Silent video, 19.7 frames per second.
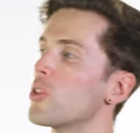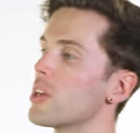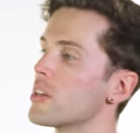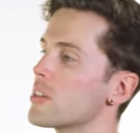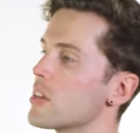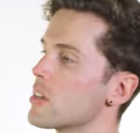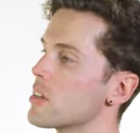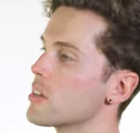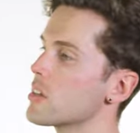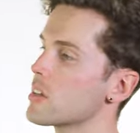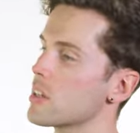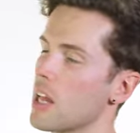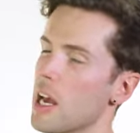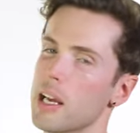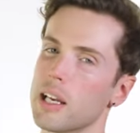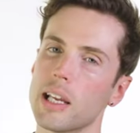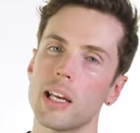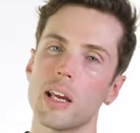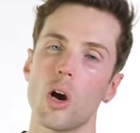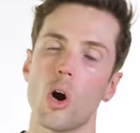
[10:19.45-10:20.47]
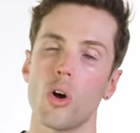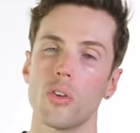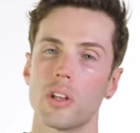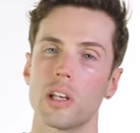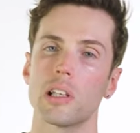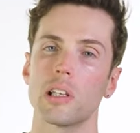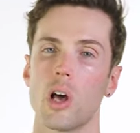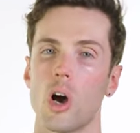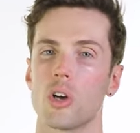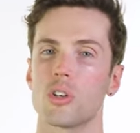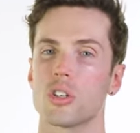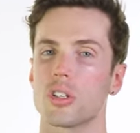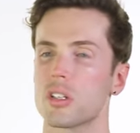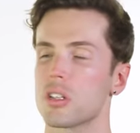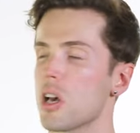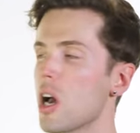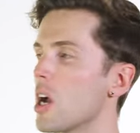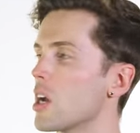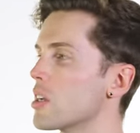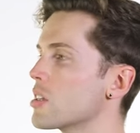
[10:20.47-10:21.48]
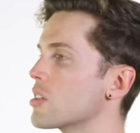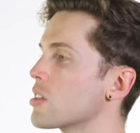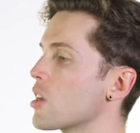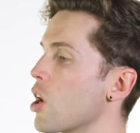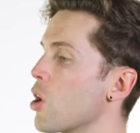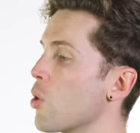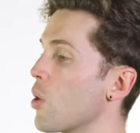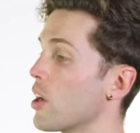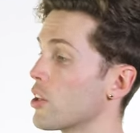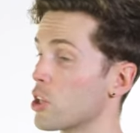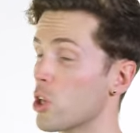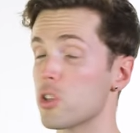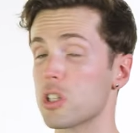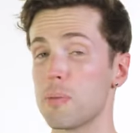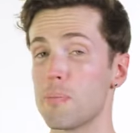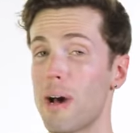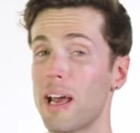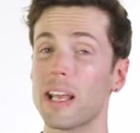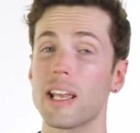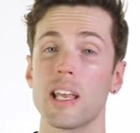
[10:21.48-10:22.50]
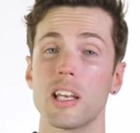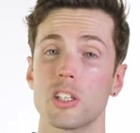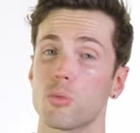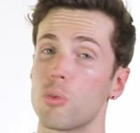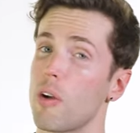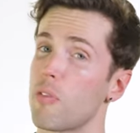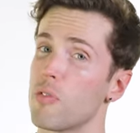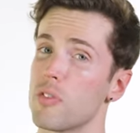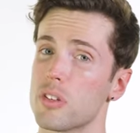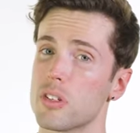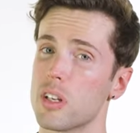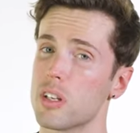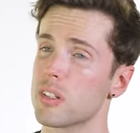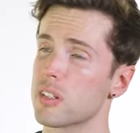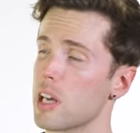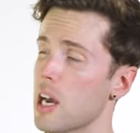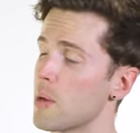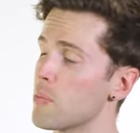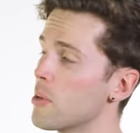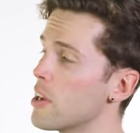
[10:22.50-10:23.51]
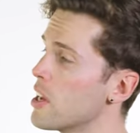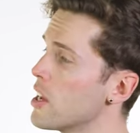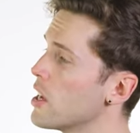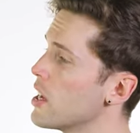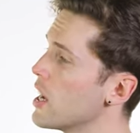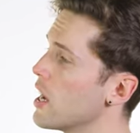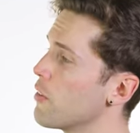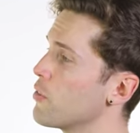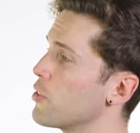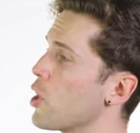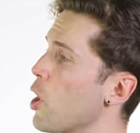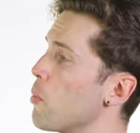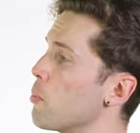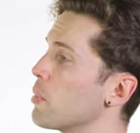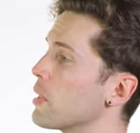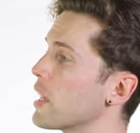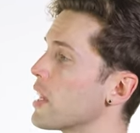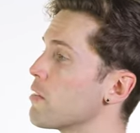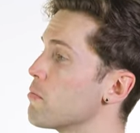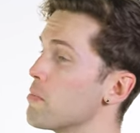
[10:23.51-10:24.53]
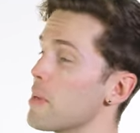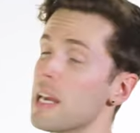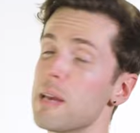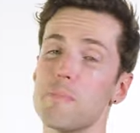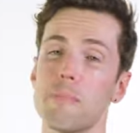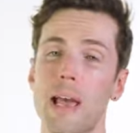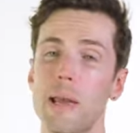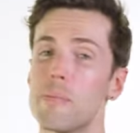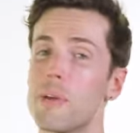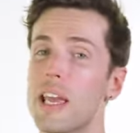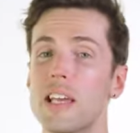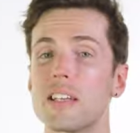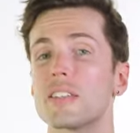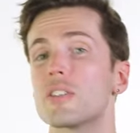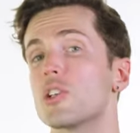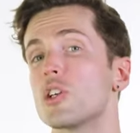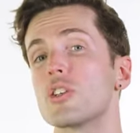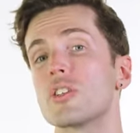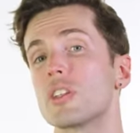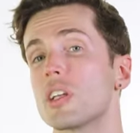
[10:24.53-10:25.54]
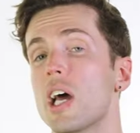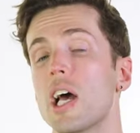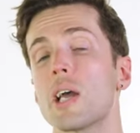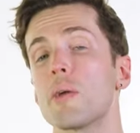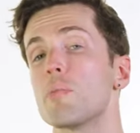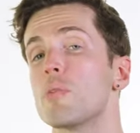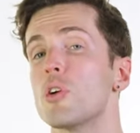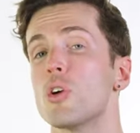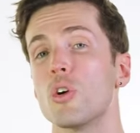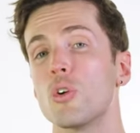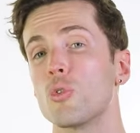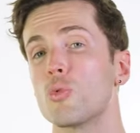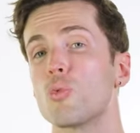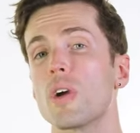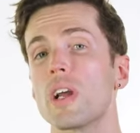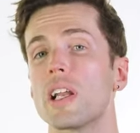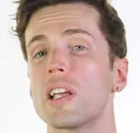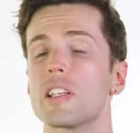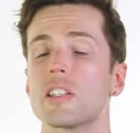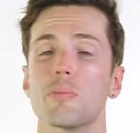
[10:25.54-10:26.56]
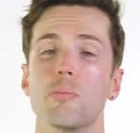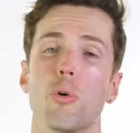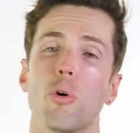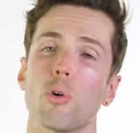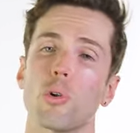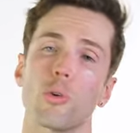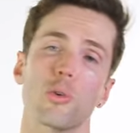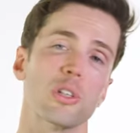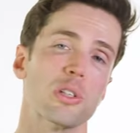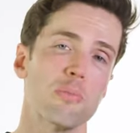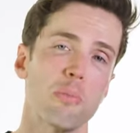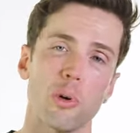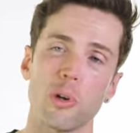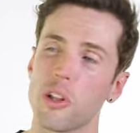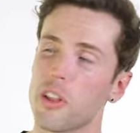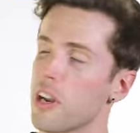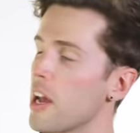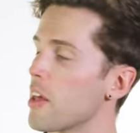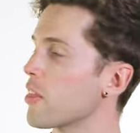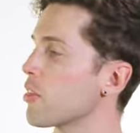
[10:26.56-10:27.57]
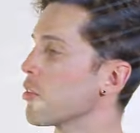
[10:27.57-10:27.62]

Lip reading: this is slightly on the larger side. So I'll use the mannequin as a reference this time. If you don't believe me, maybe it is just that I'm really small, or smaller than I